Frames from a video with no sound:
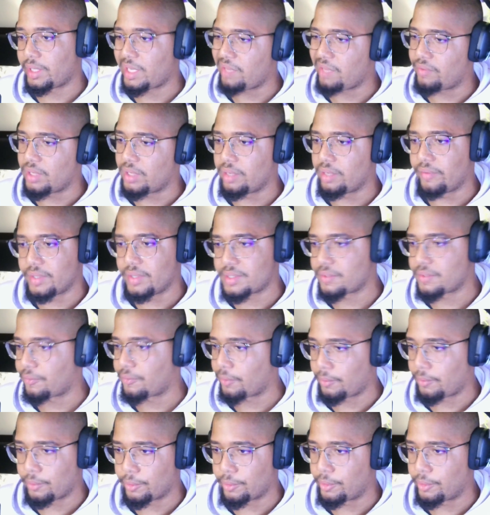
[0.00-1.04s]
even if it's
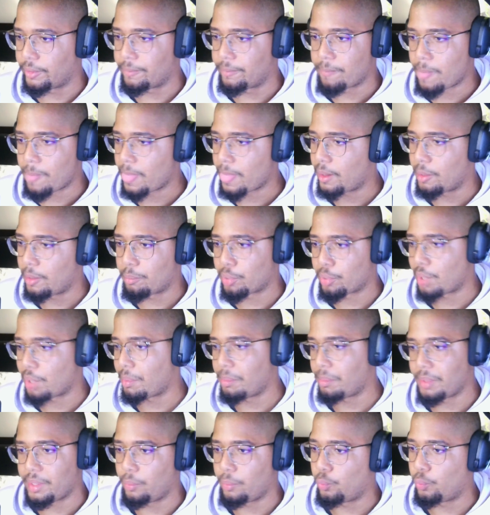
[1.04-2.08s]
for probably